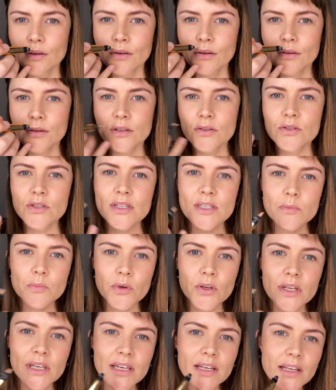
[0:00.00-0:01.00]
So just
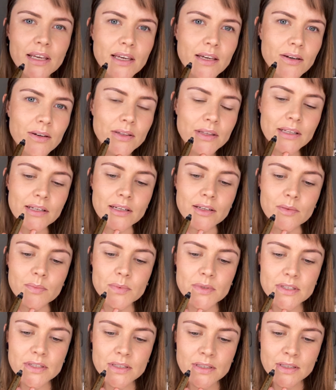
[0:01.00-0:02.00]
putting it here on the
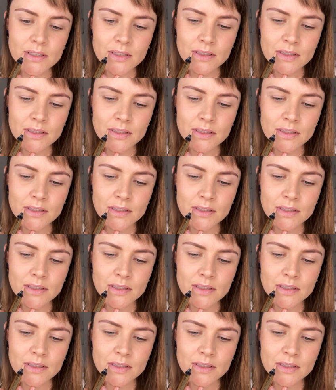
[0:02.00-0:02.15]
lips.